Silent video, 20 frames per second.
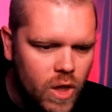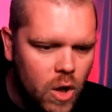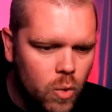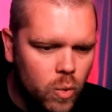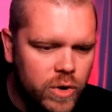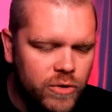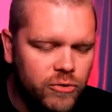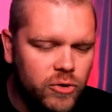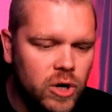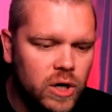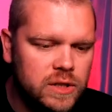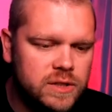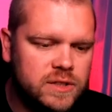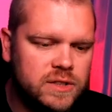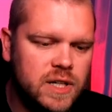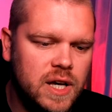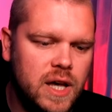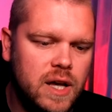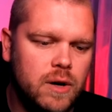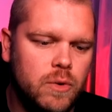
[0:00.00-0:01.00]
we've got
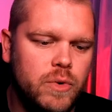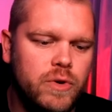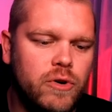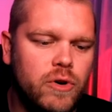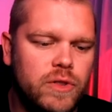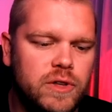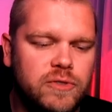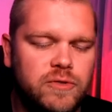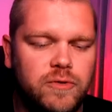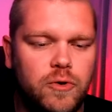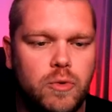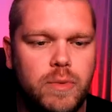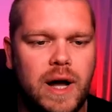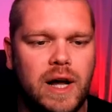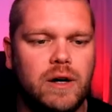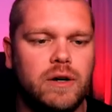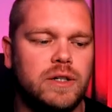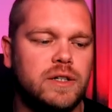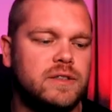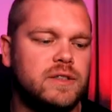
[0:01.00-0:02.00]
uh, we've got this
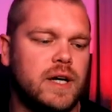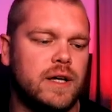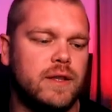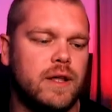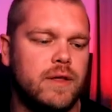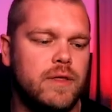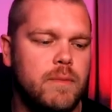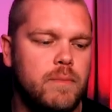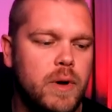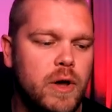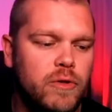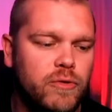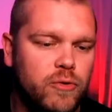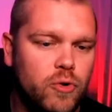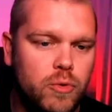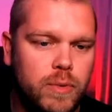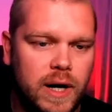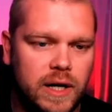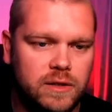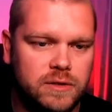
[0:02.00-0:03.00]
fullback on attack now. They're both
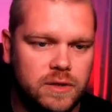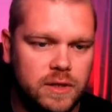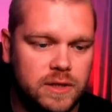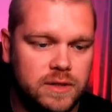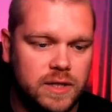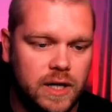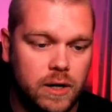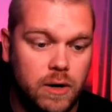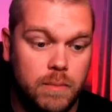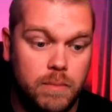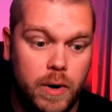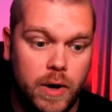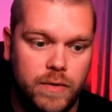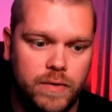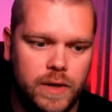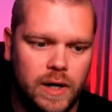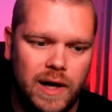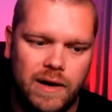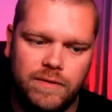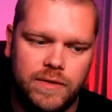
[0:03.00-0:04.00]
fullbacks on attack on both
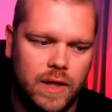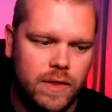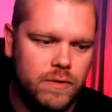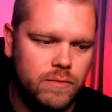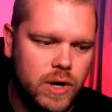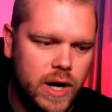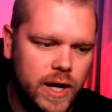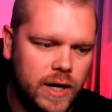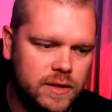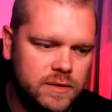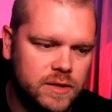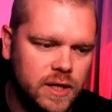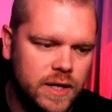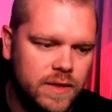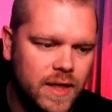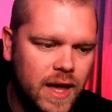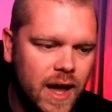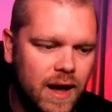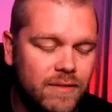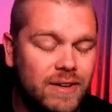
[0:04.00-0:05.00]
the left and the right hand side,
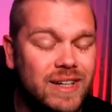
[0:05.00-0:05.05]
and they have